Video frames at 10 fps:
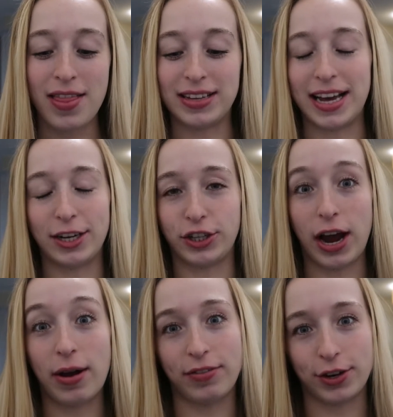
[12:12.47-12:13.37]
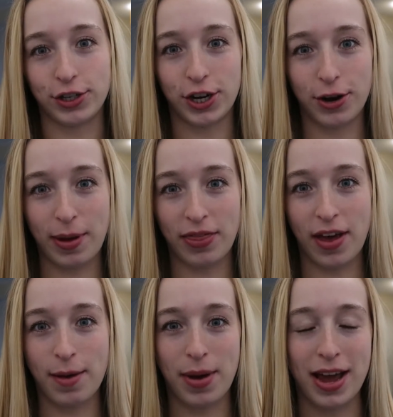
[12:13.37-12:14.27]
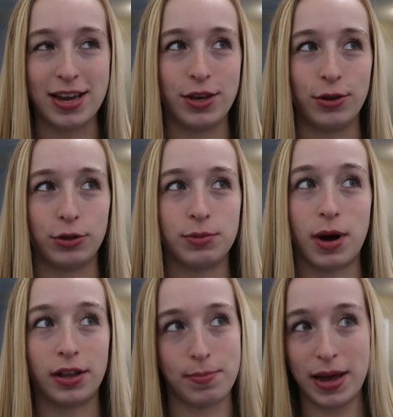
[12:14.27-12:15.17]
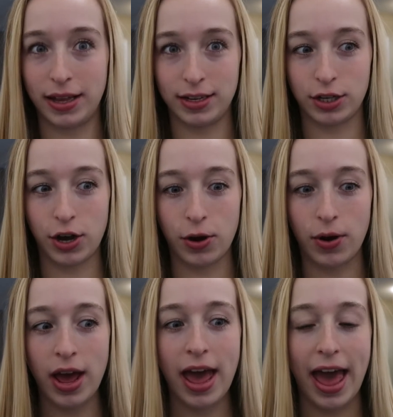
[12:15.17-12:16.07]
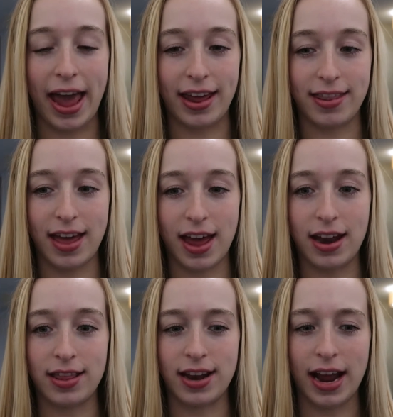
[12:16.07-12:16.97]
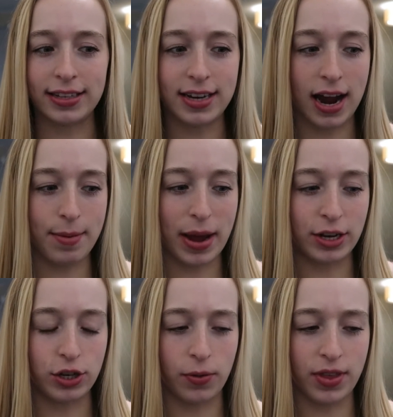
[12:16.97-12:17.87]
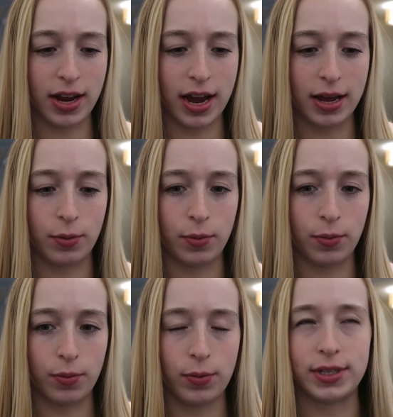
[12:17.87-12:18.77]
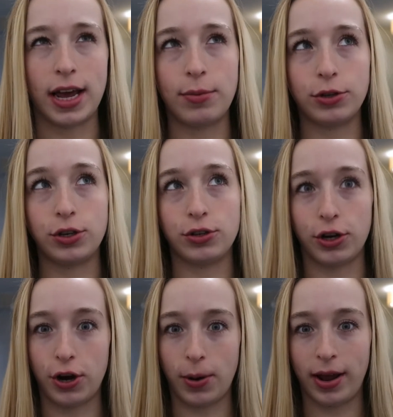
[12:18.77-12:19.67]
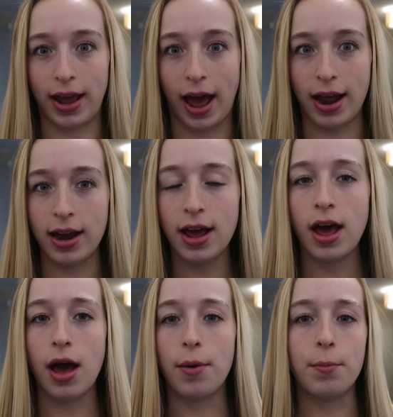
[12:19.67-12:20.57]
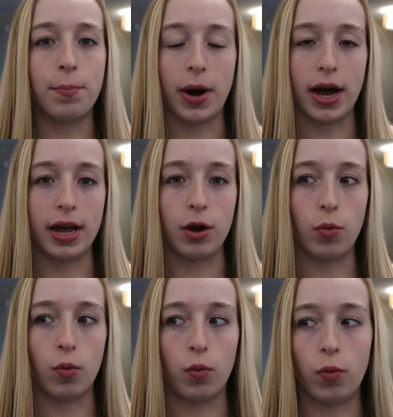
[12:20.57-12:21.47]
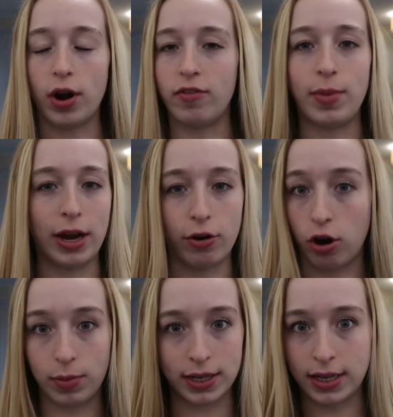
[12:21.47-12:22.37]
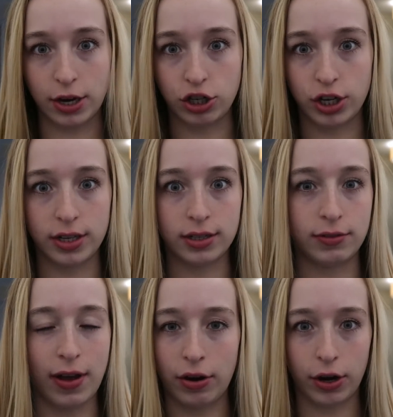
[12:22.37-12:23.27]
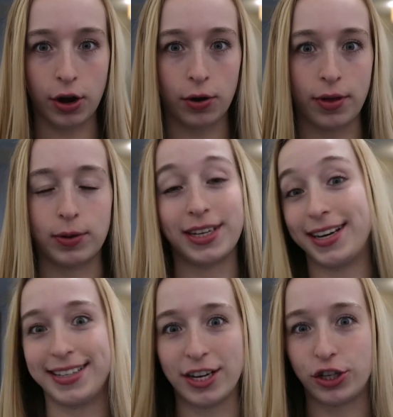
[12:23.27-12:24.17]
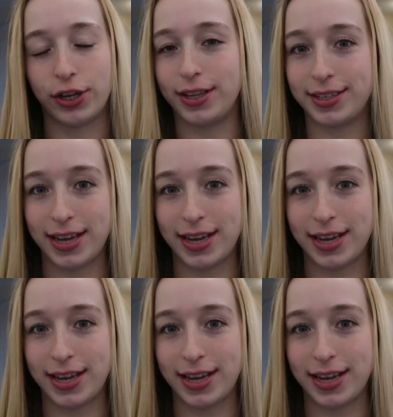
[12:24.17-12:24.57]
That's actually how I first heard about them. I used Molly Bailey's code, and then the next time I don't think I was able to use her code again, but one of my Chrome extensions found a code that was like essentially the